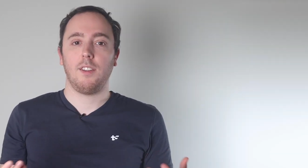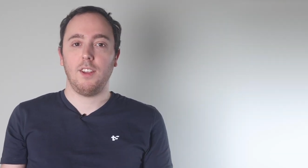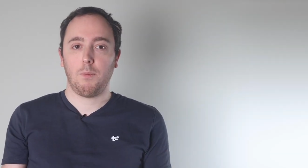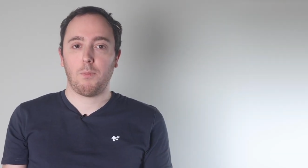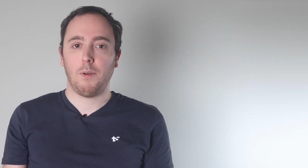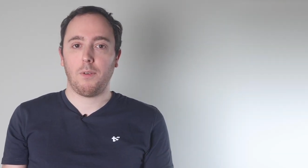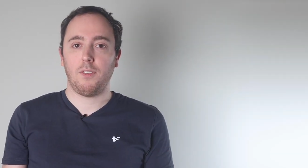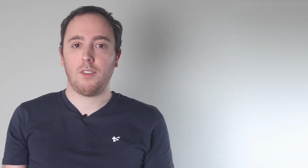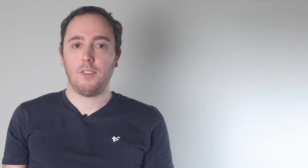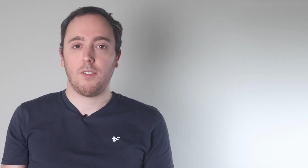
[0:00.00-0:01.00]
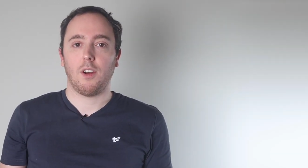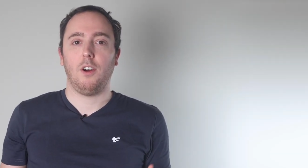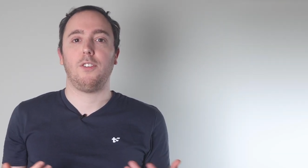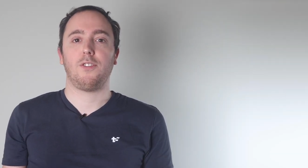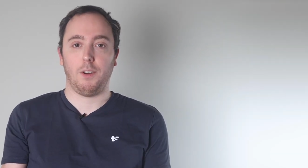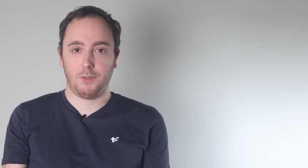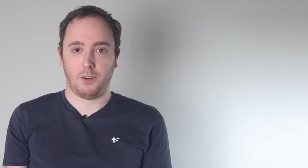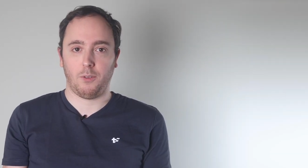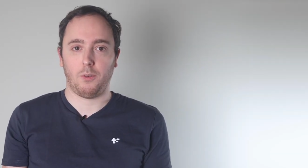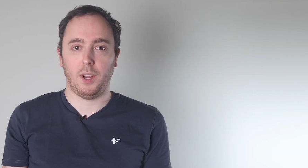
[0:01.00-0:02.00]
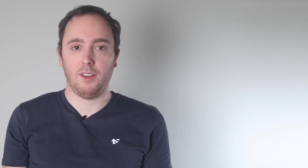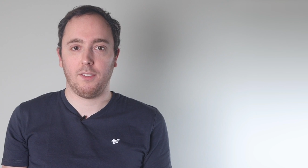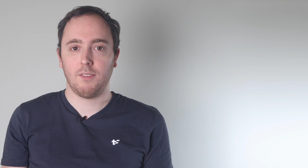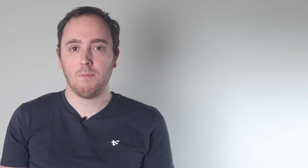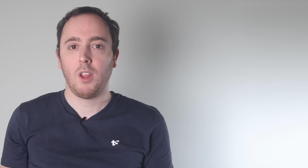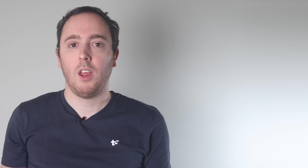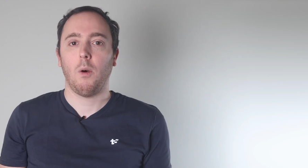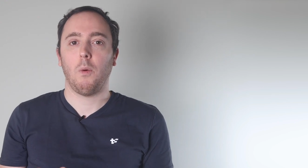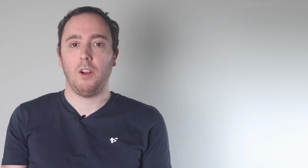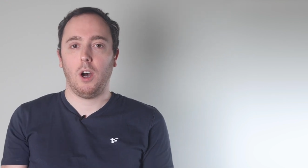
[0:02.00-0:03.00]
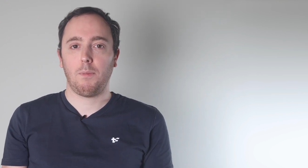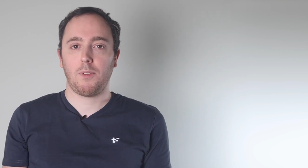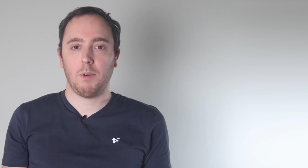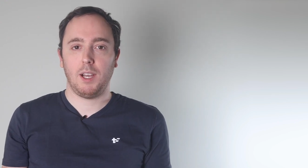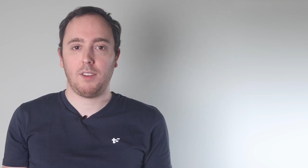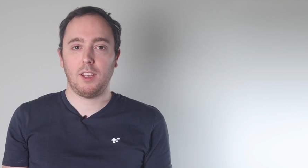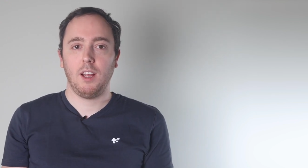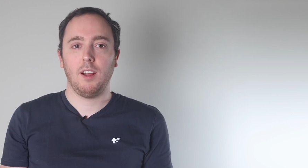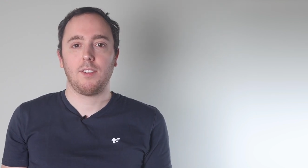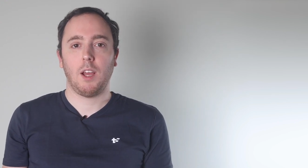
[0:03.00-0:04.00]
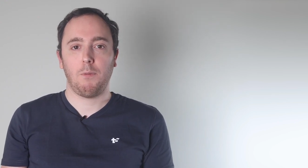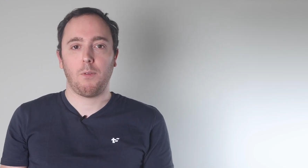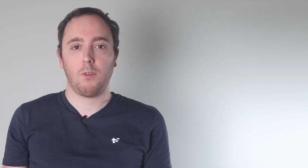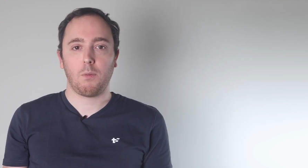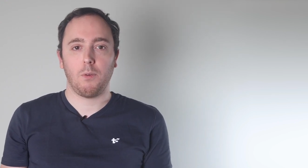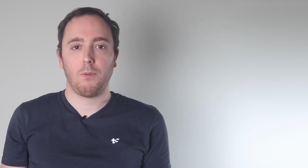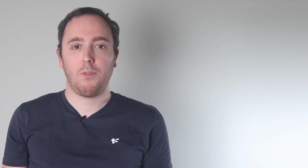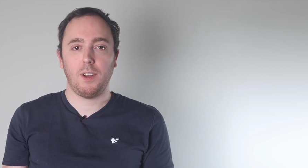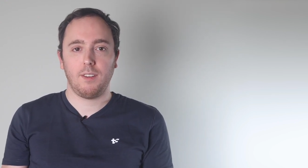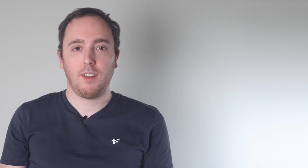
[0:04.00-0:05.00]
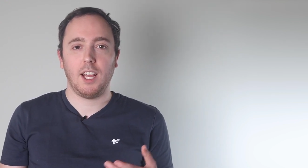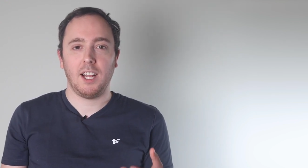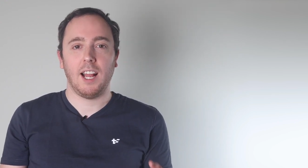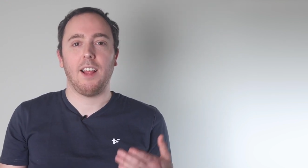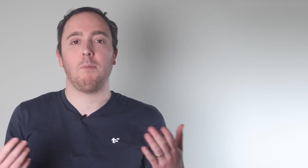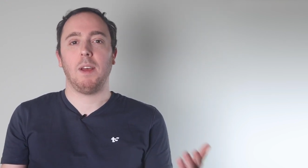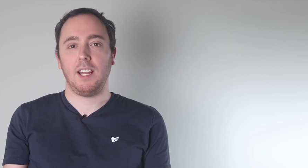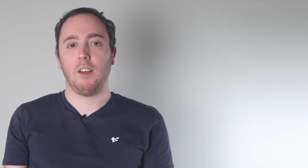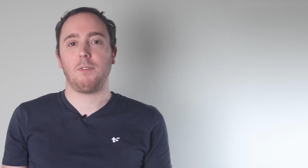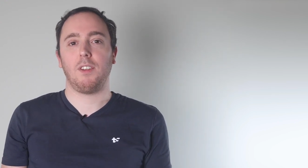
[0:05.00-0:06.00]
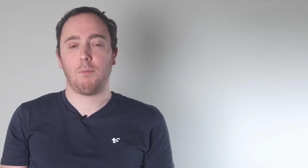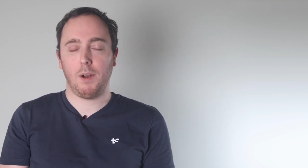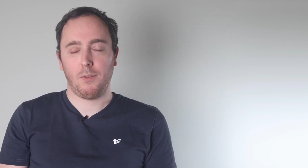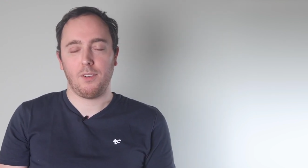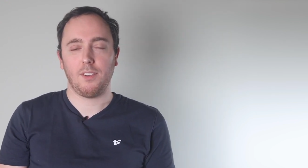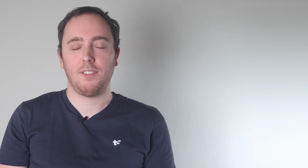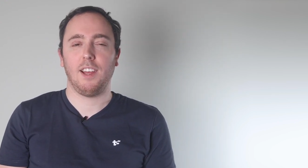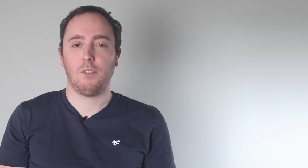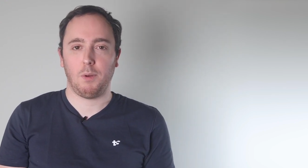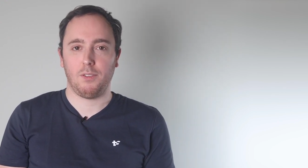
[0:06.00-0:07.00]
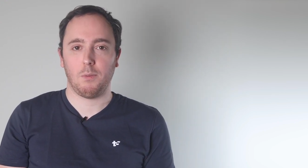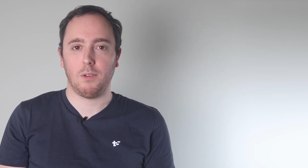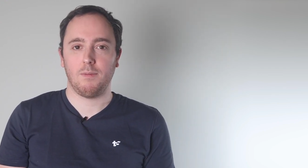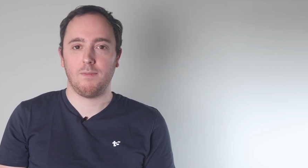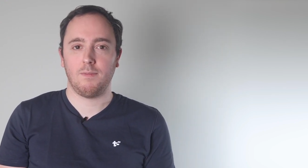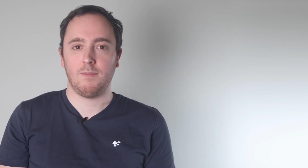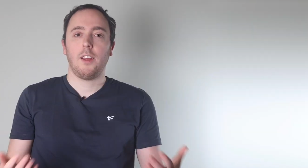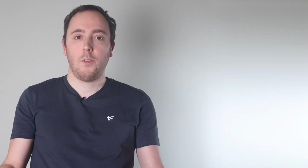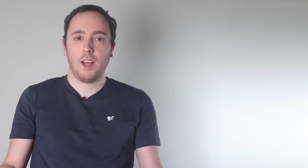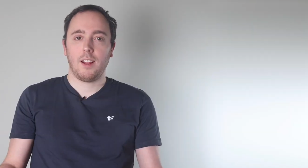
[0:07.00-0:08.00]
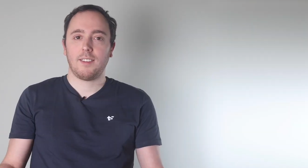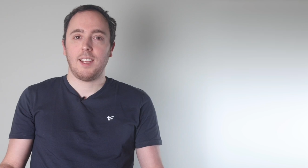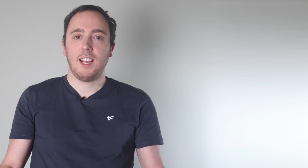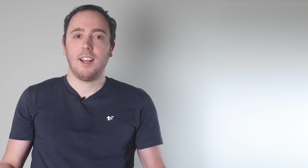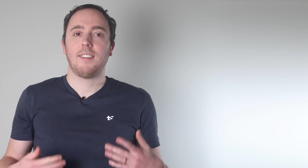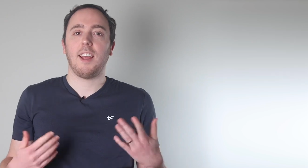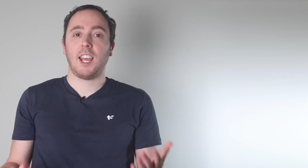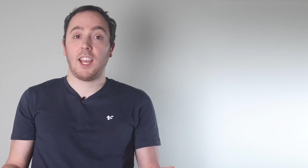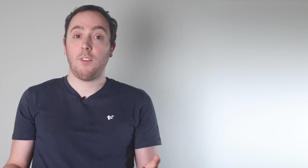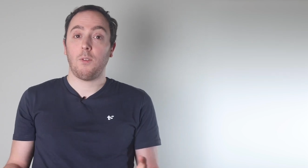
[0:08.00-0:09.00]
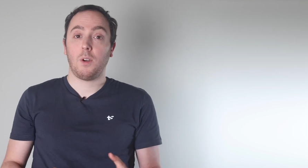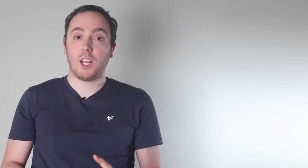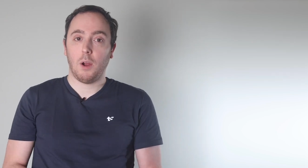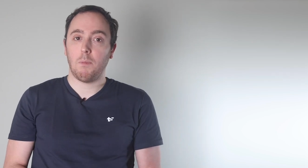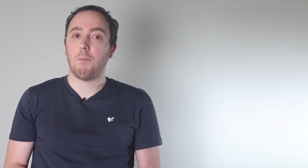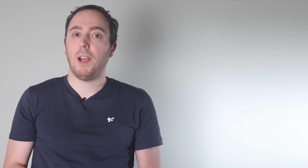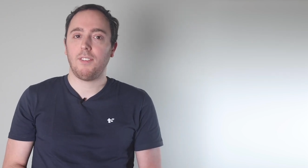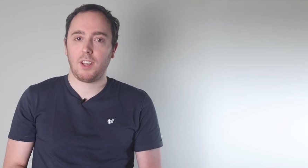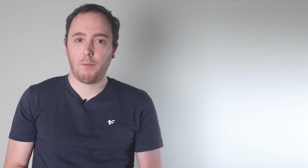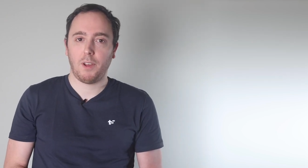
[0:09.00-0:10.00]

These preferences are soft constraints. When optimizing, Timefold will fit in as many of these preferences as possible. In reality, taking into account basic